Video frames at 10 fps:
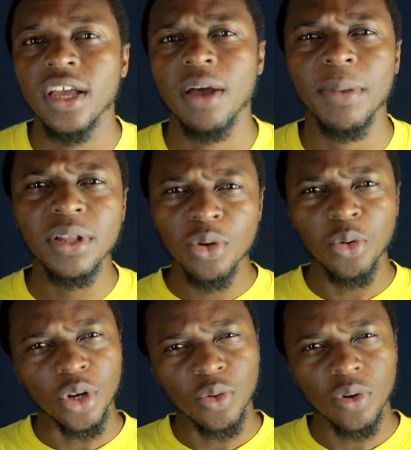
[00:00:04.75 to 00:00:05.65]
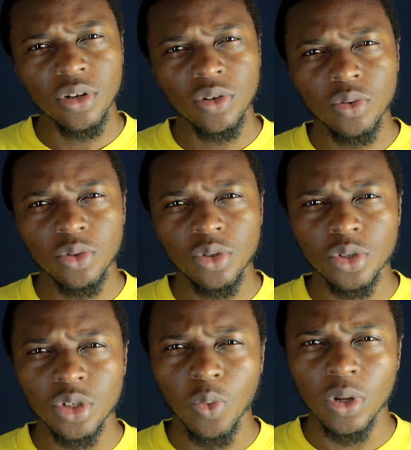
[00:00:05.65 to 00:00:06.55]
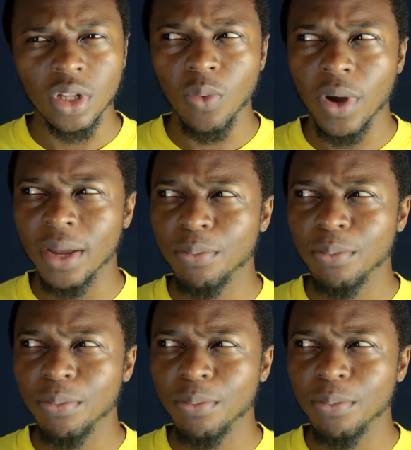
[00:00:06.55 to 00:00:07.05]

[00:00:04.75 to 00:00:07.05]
Am I the only one who used to wonder why